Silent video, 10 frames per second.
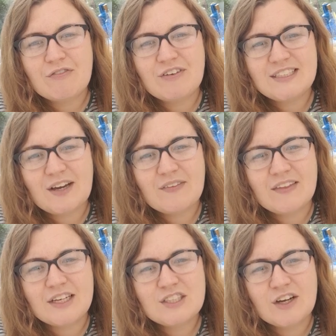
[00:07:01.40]
video
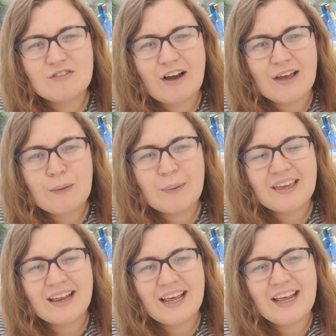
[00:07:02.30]
that they showed right at the
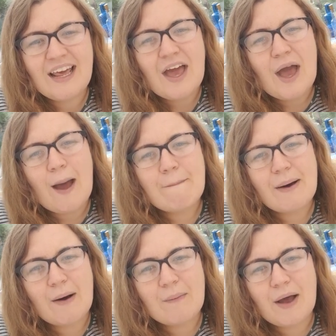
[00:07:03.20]
beginning
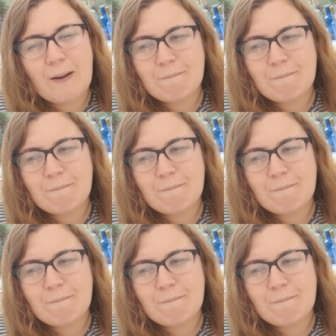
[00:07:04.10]
about